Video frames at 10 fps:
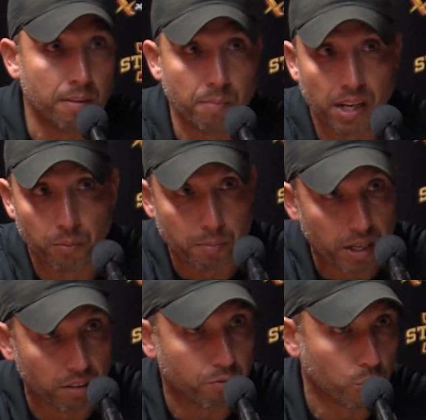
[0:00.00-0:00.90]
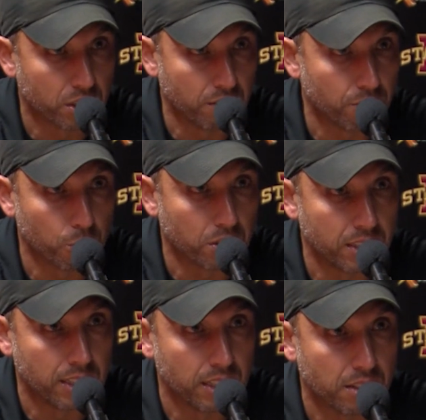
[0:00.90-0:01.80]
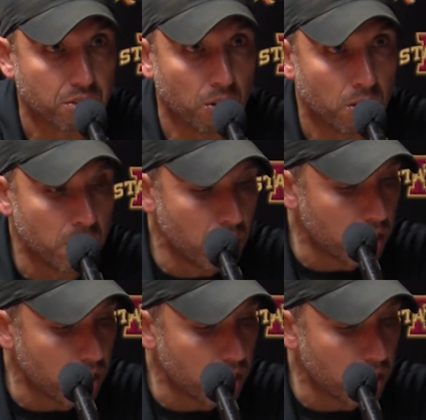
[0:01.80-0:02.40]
Man, we make it 14-14. And so,